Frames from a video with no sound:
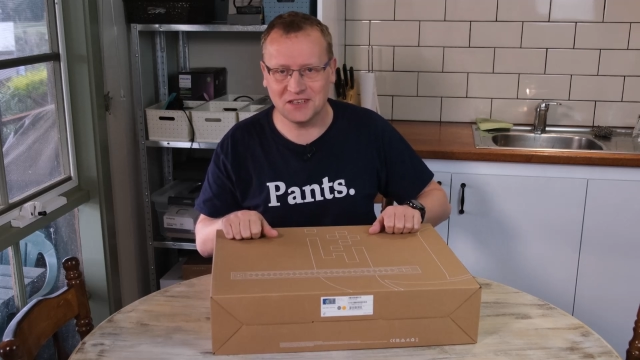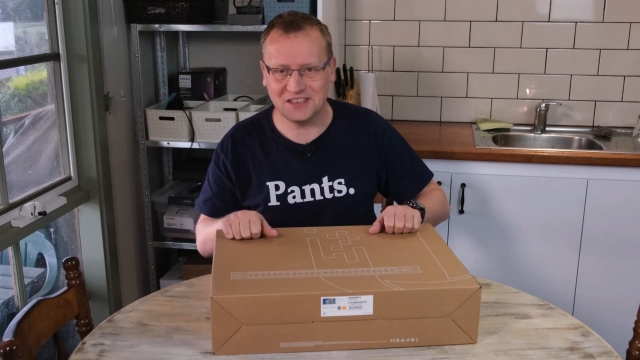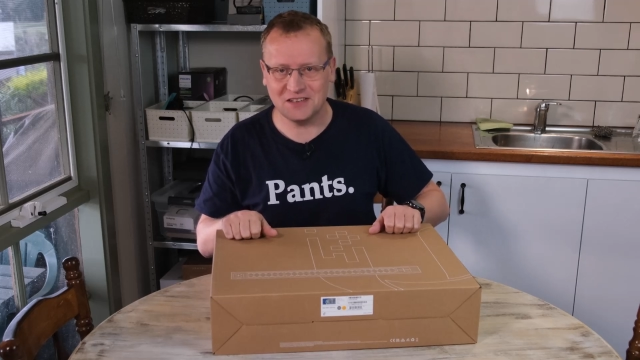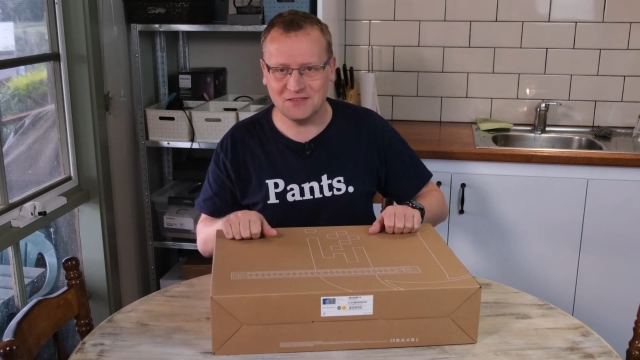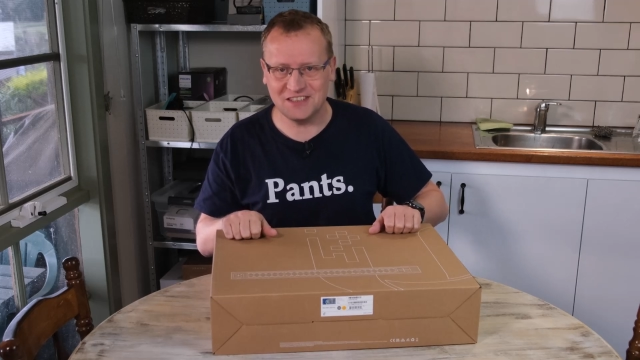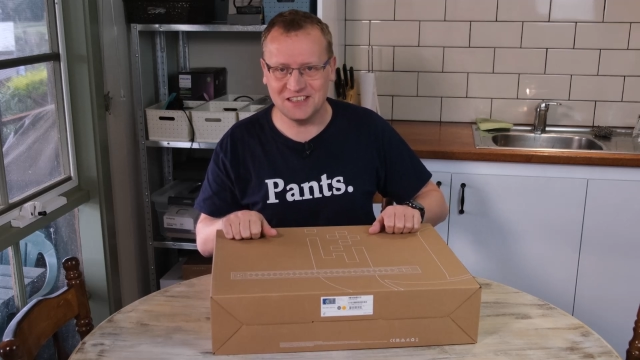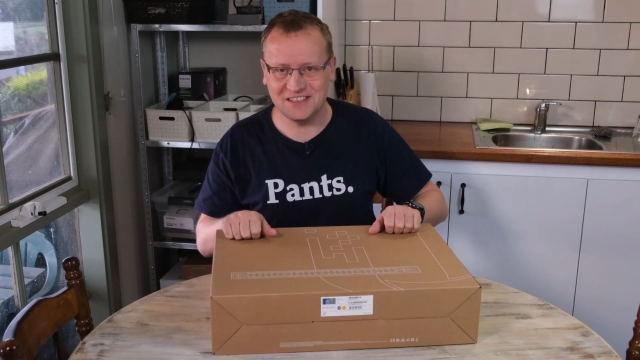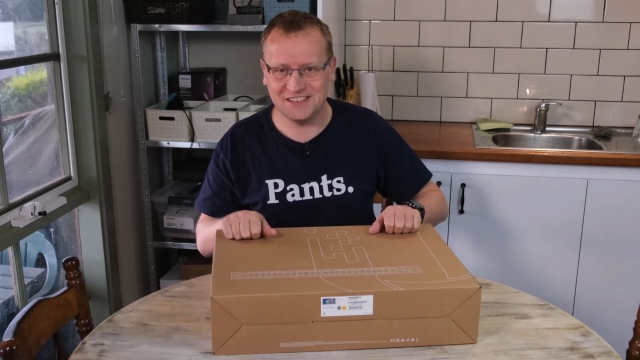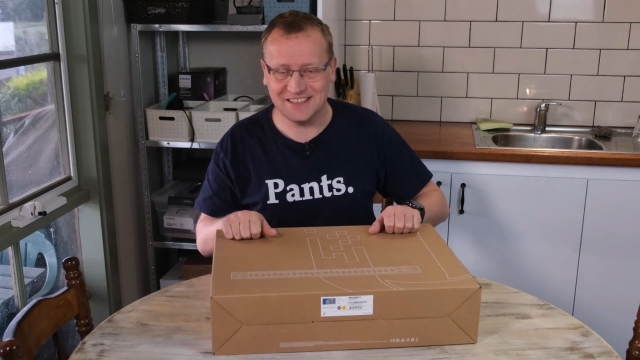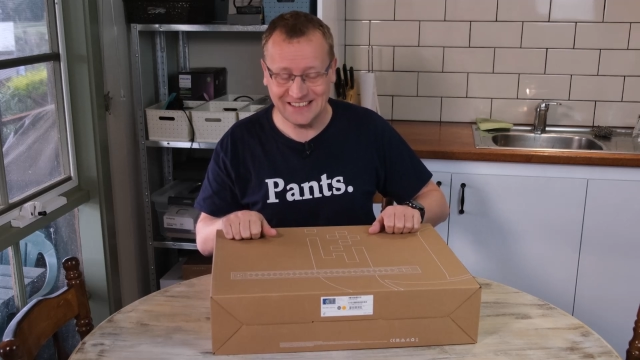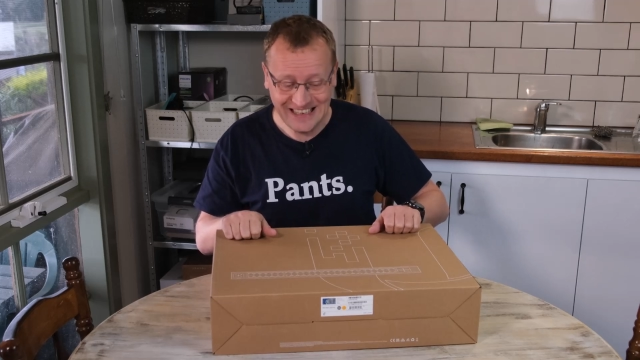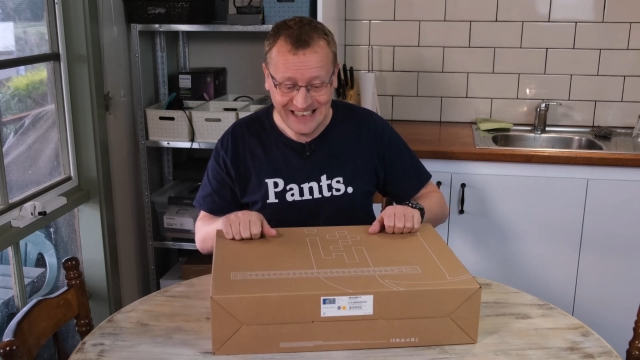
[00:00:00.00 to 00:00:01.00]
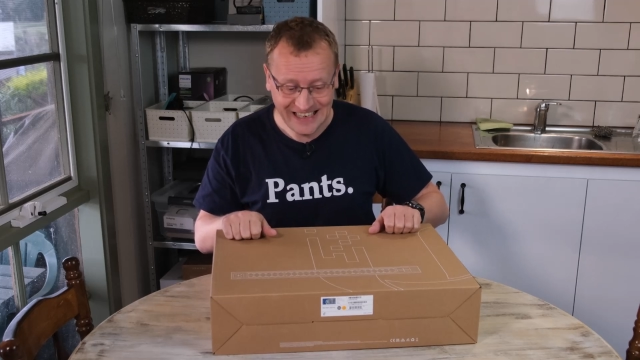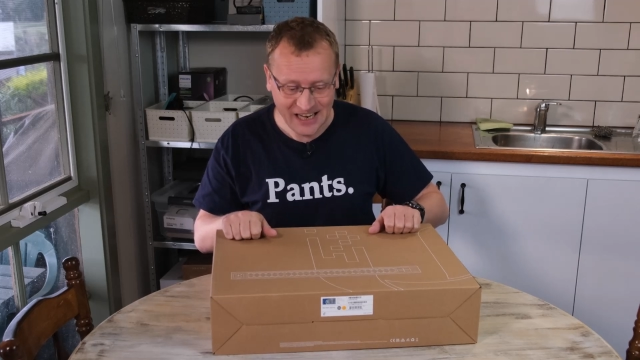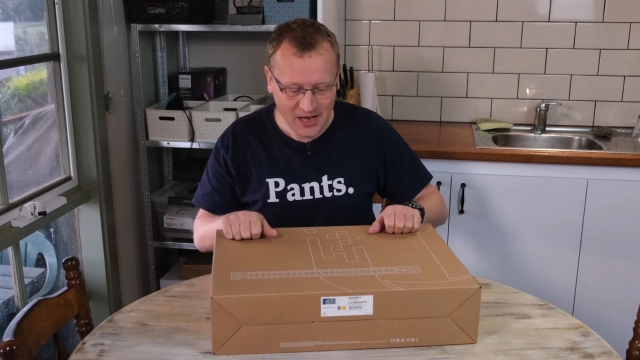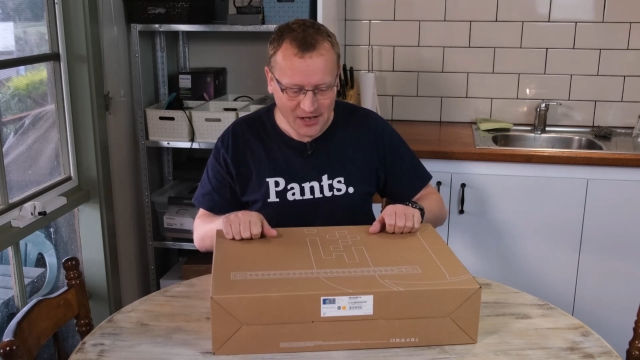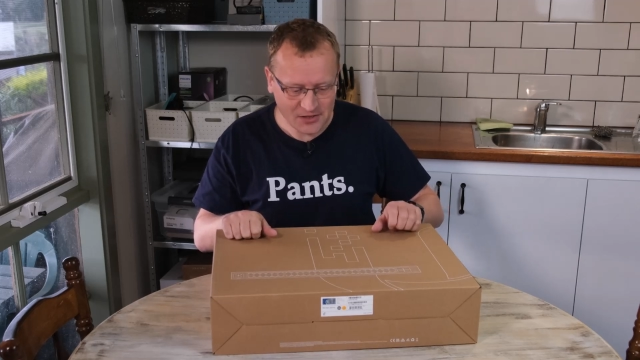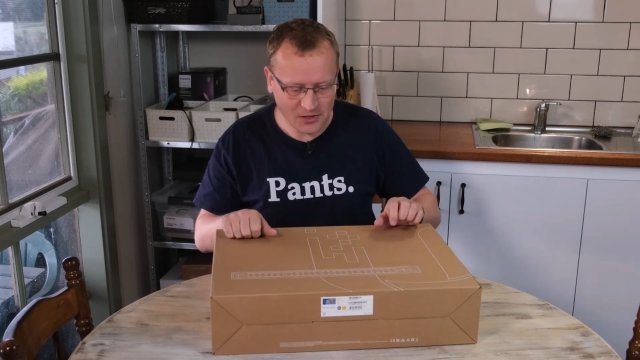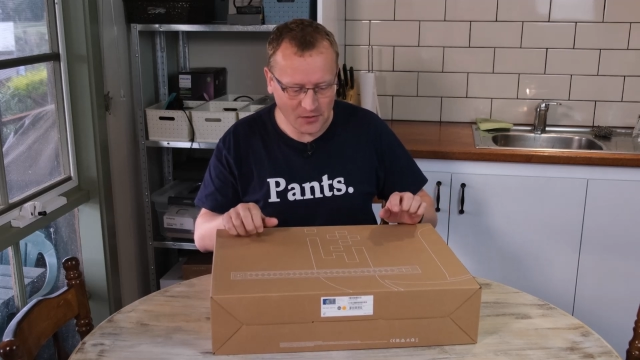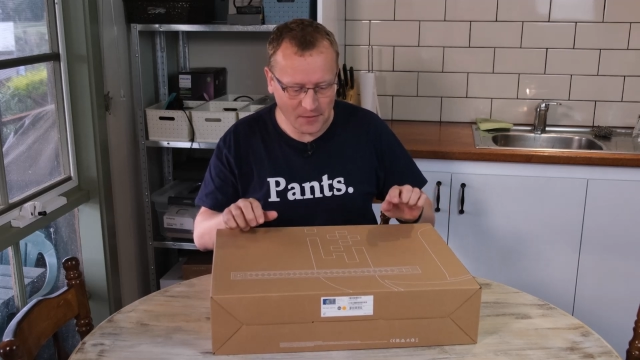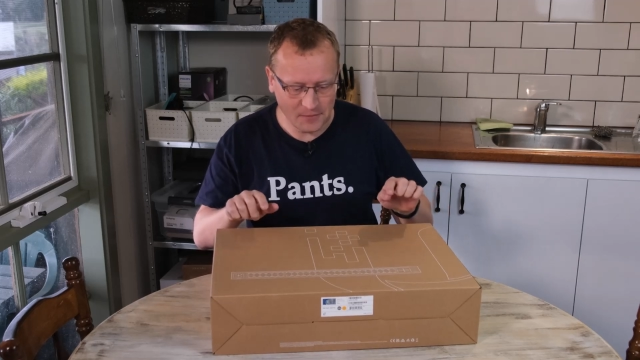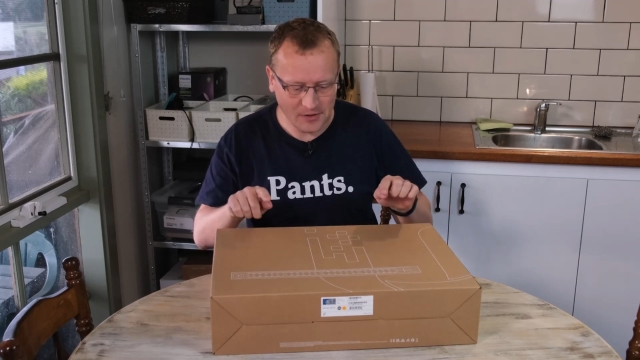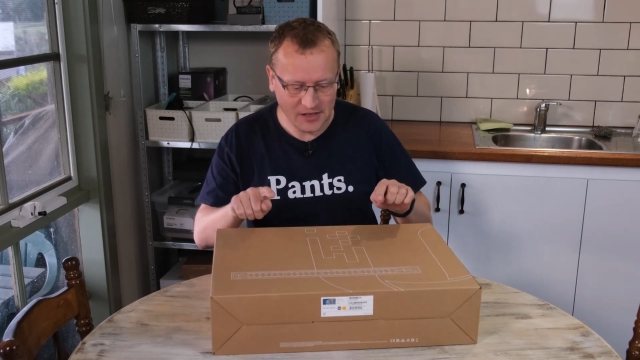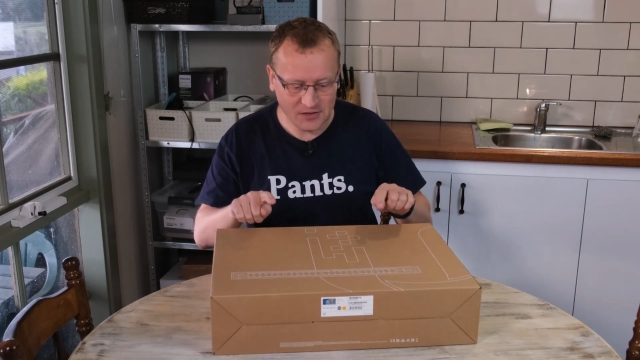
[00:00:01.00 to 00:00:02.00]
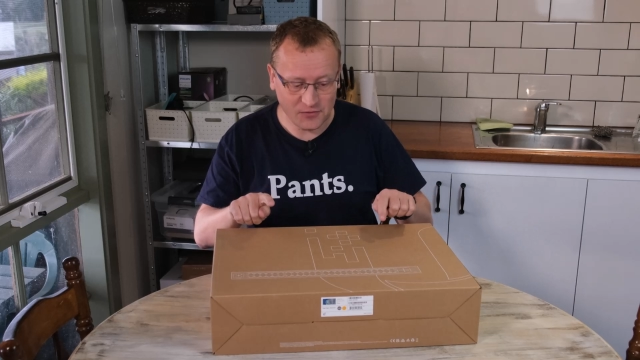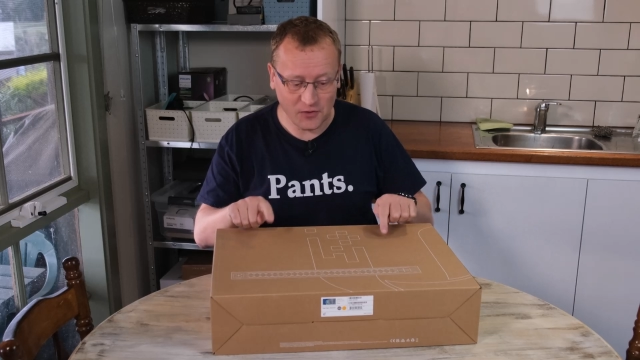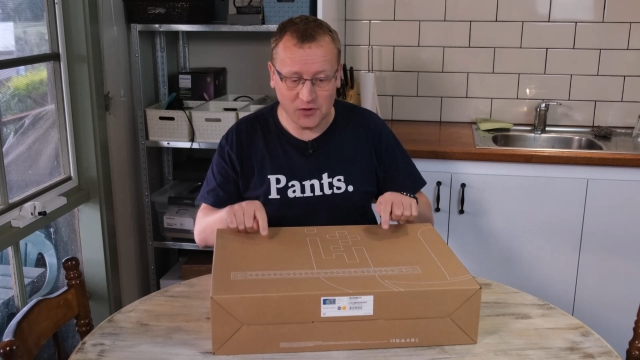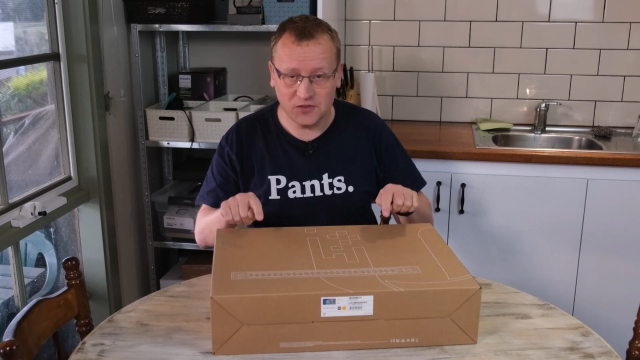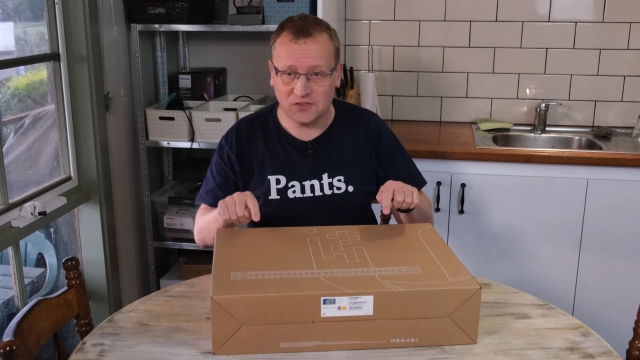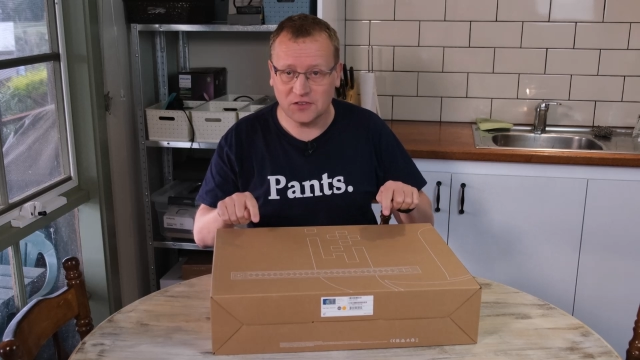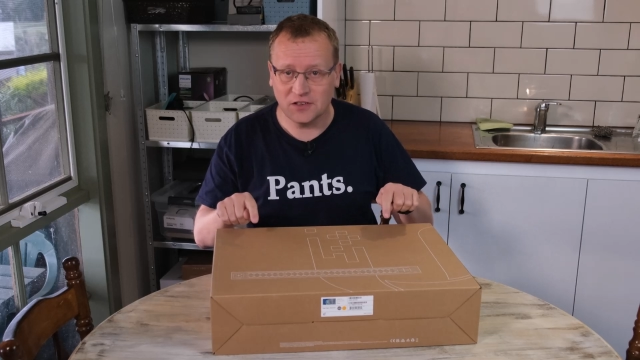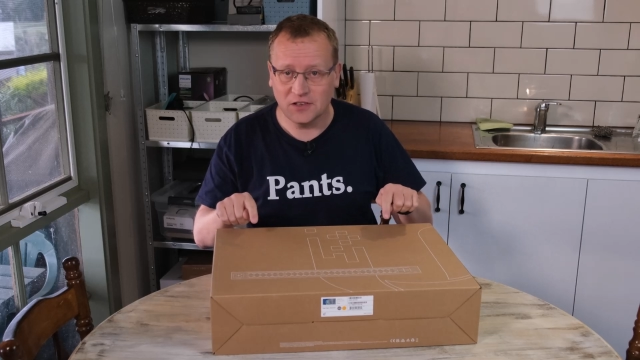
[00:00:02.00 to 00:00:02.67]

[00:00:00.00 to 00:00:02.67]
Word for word: activities. So um, let's first